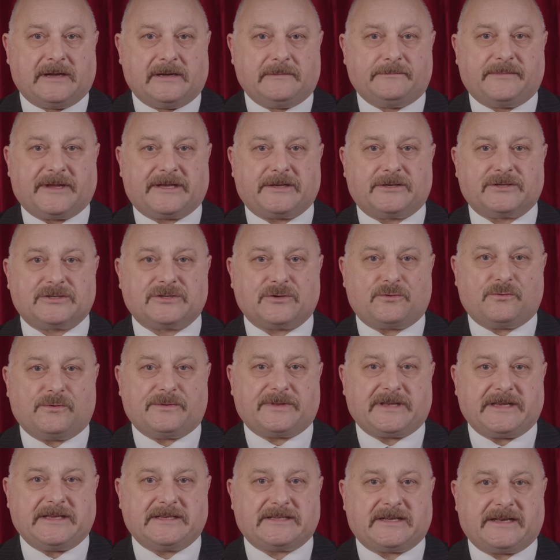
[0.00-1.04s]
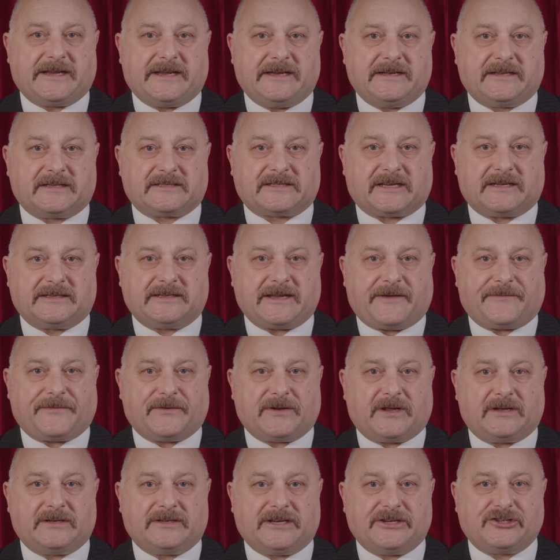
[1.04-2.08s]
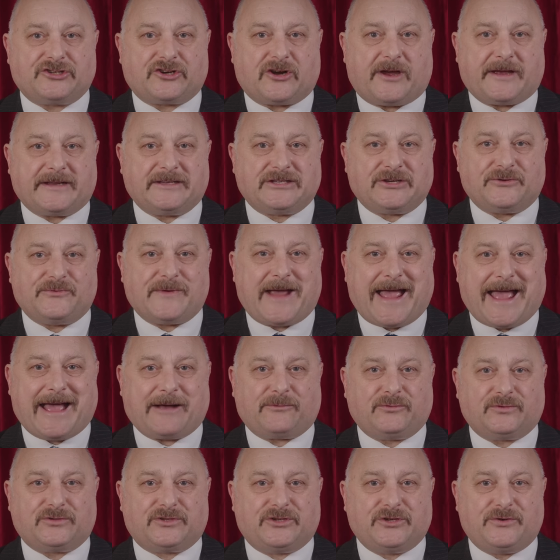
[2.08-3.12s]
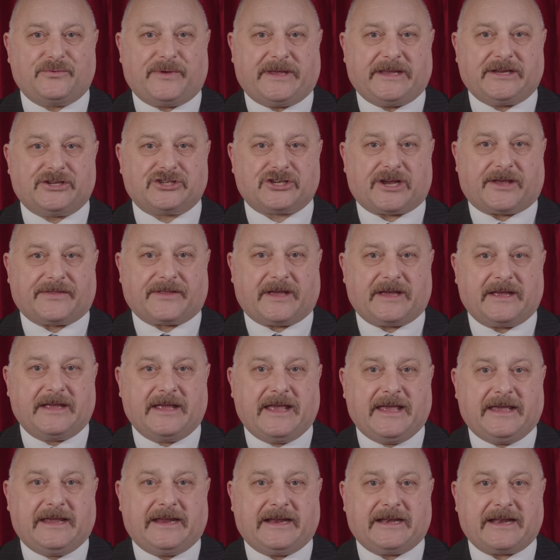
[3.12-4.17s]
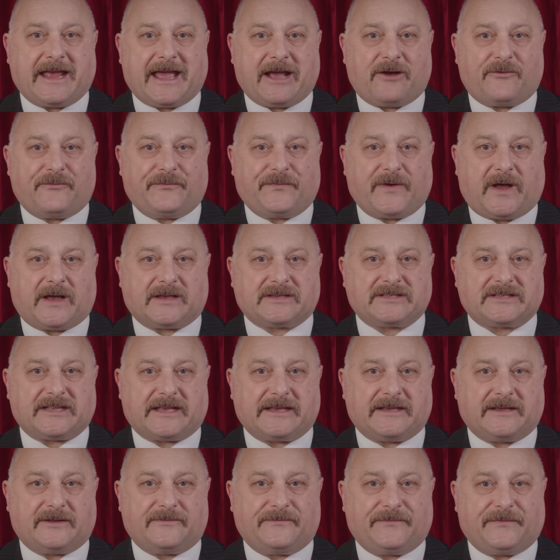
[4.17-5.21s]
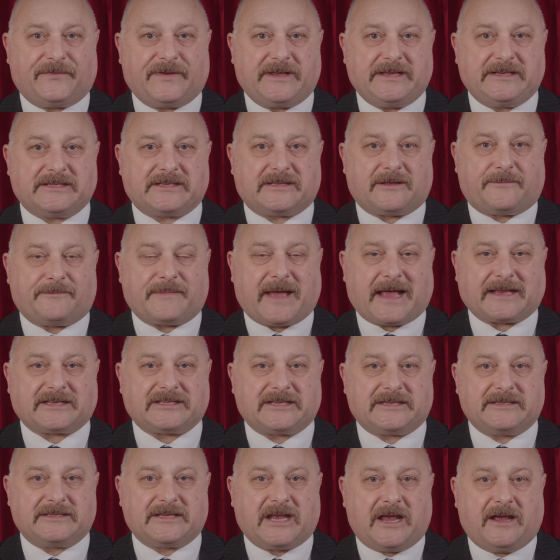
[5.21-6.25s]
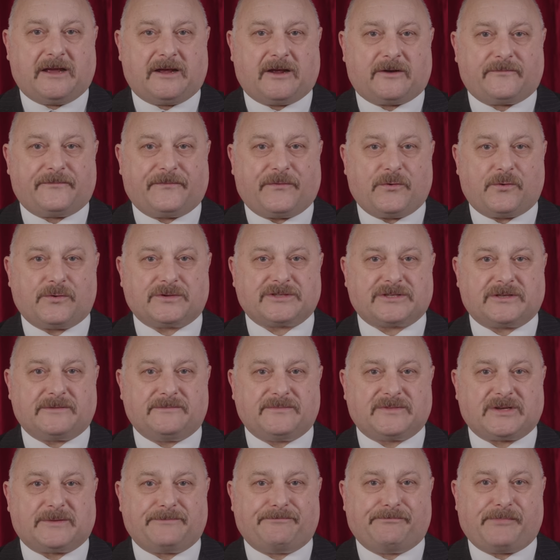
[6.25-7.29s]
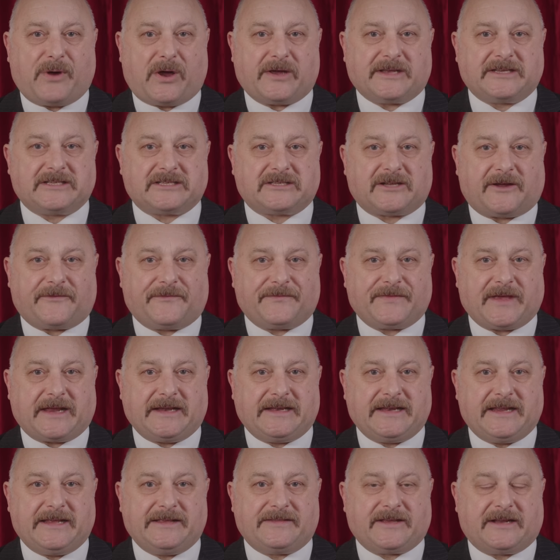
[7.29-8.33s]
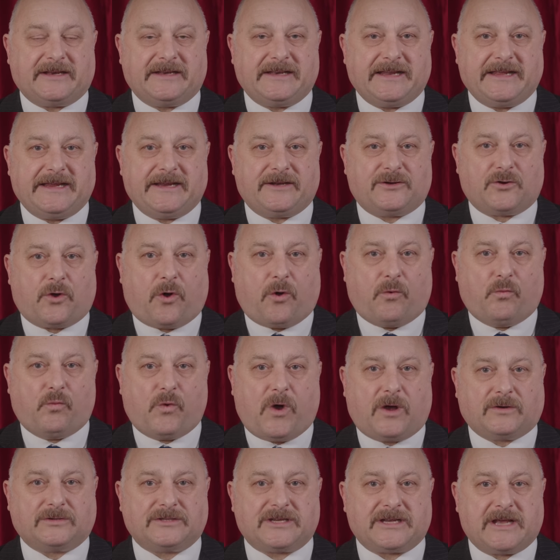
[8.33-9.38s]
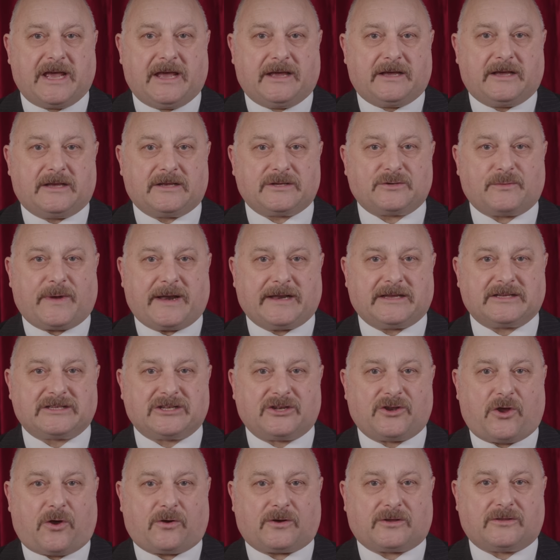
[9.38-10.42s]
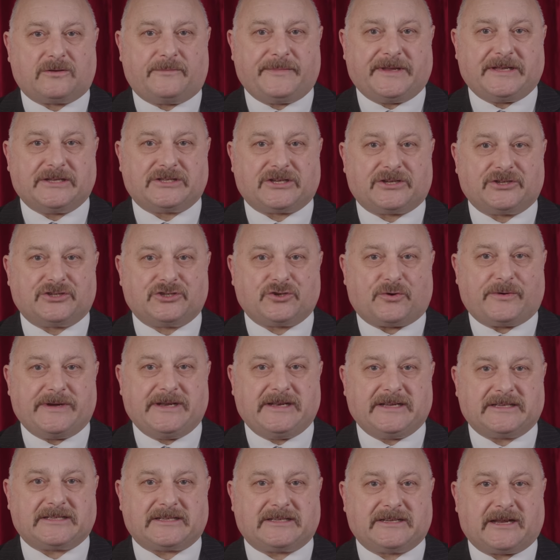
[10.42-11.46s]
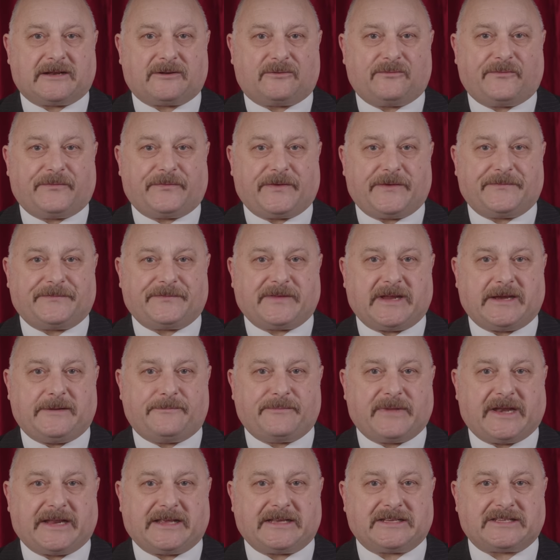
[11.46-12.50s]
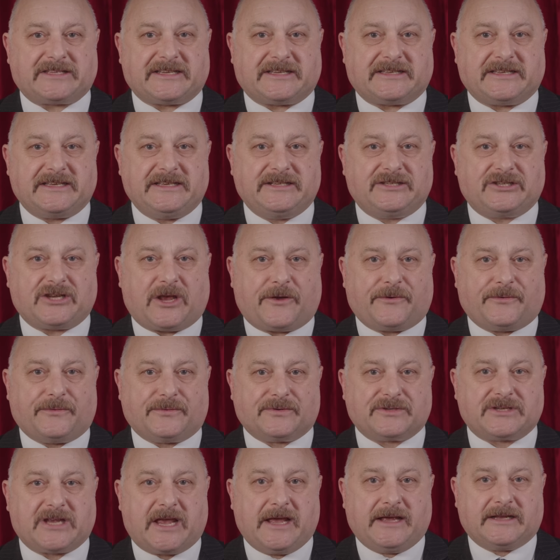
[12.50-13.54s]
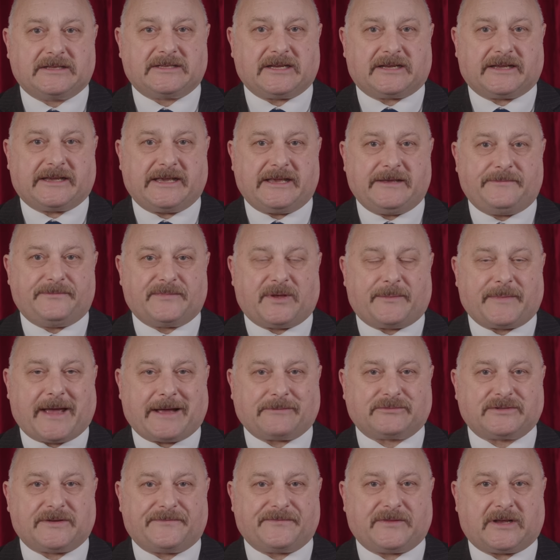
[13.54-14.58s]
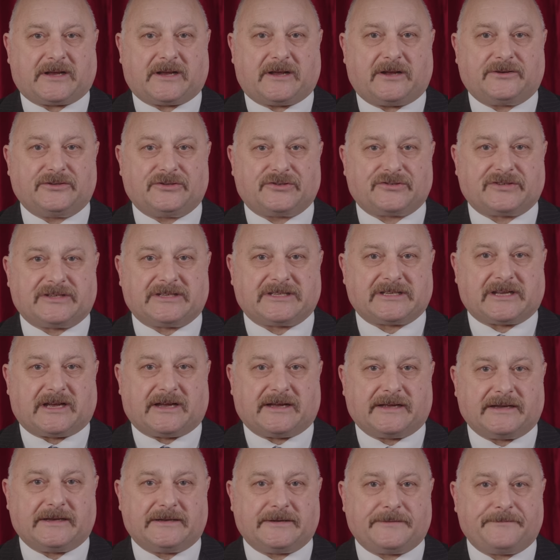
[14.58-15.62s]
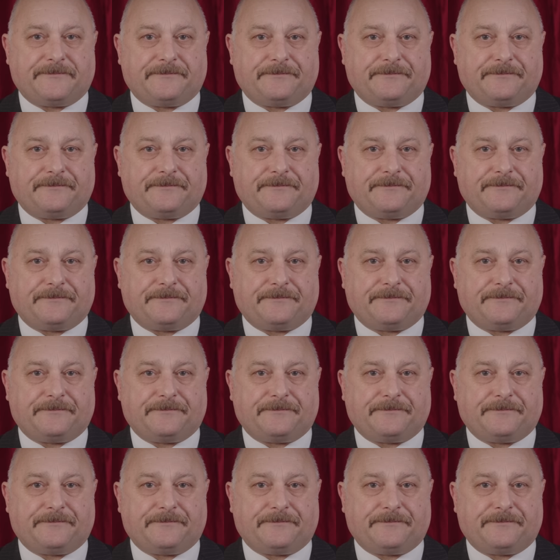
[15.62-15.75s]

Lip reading: Because all these leaders are definitely trying to outdo each other in how fast they can fleece the masses and force them to buy stuff they neither need nor want, as well as lock them into joyless little 15-minute city zones to keep them out of the countryside.